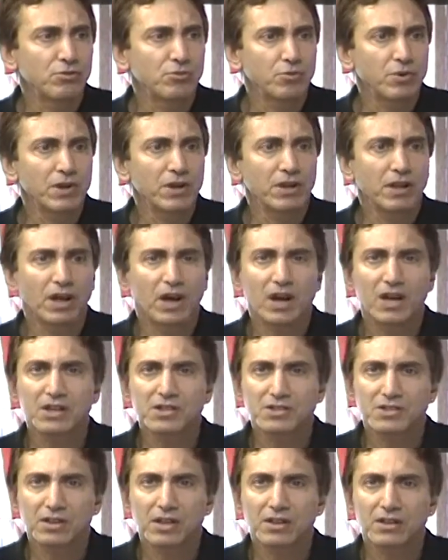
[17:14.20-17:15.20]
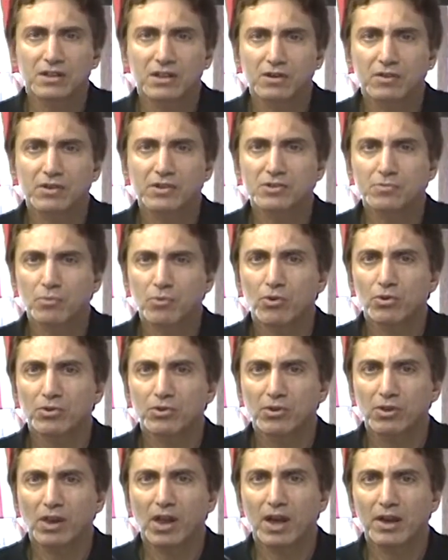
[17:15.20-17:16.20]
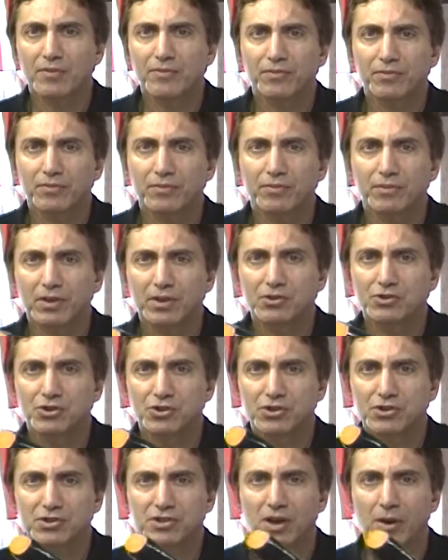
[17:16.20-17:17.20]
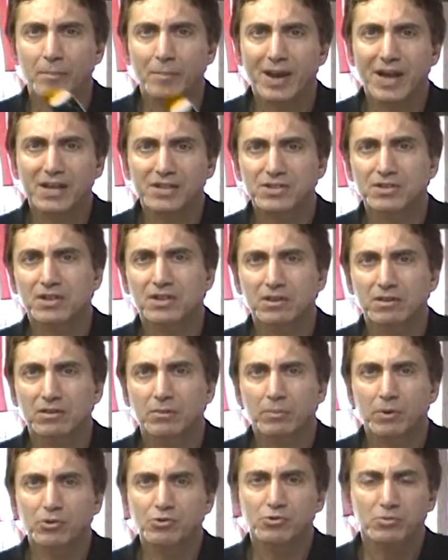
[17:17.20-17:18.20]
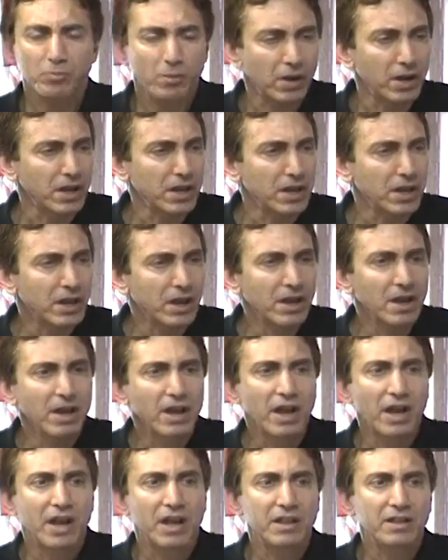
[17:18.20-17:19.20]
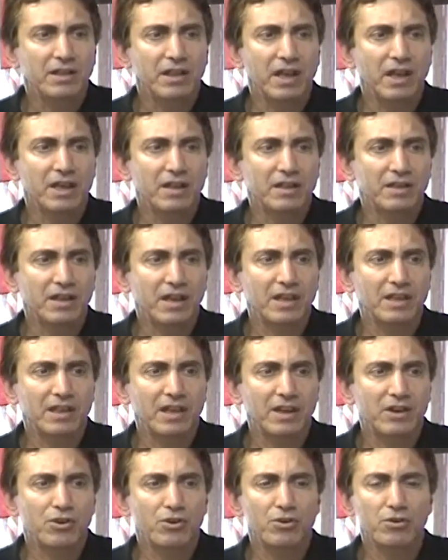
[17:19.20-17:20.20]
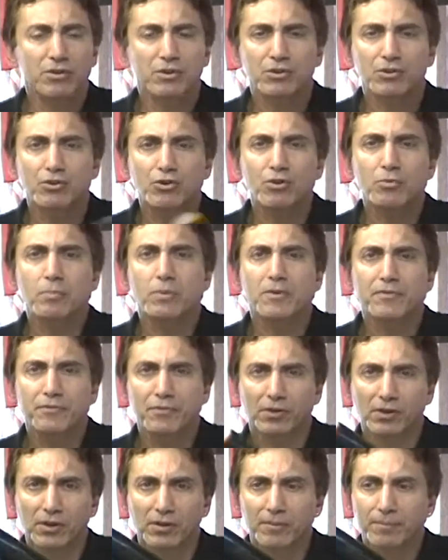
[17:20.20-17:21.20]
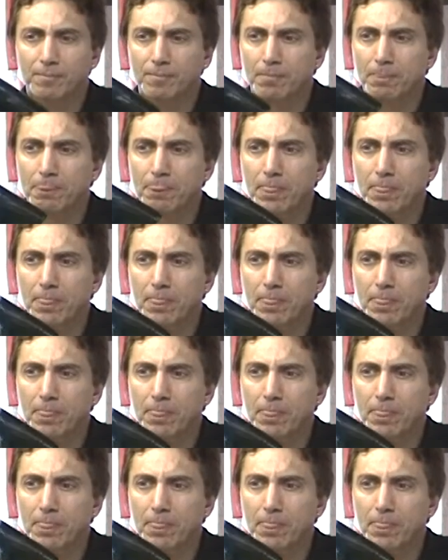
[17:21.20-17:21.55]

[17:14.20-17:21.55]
to realize that there is more to life than just amassing the most money and they, they, they could you could be. Well, that's not what